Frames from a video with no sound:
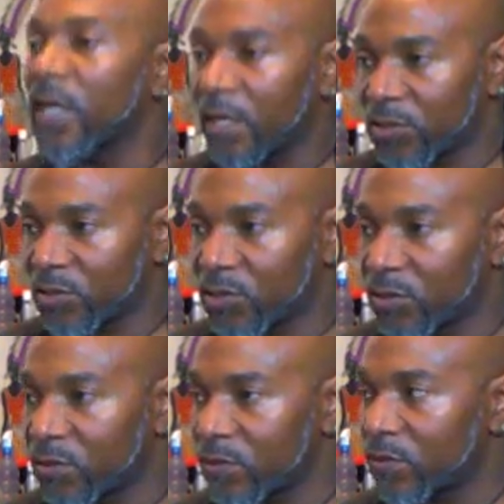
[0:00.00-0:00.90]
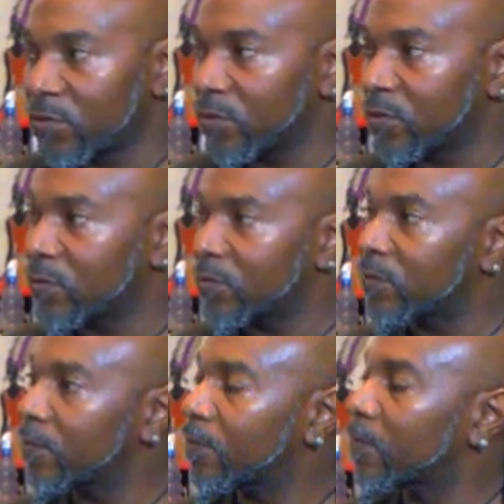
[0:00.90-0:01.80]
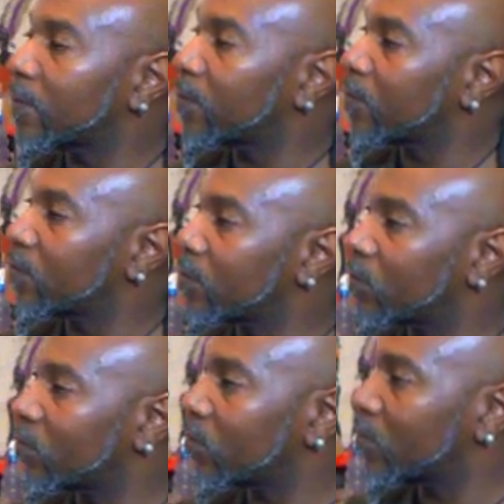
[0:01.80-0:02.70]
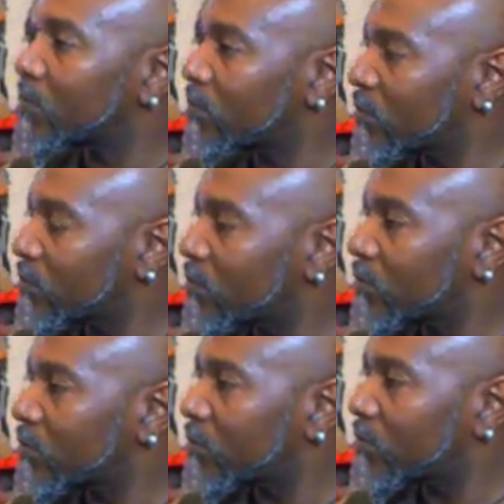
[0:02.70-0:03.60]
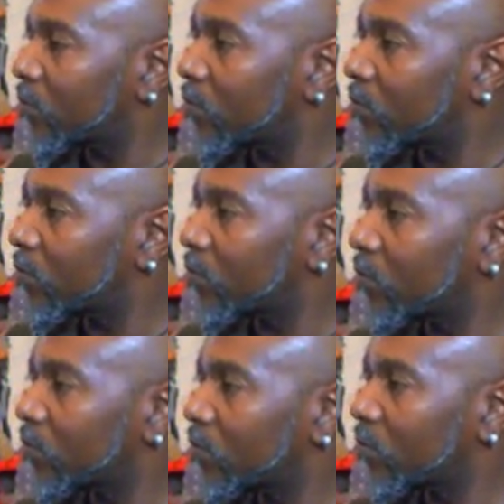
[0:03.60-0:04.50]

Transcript: The person shown says nothing.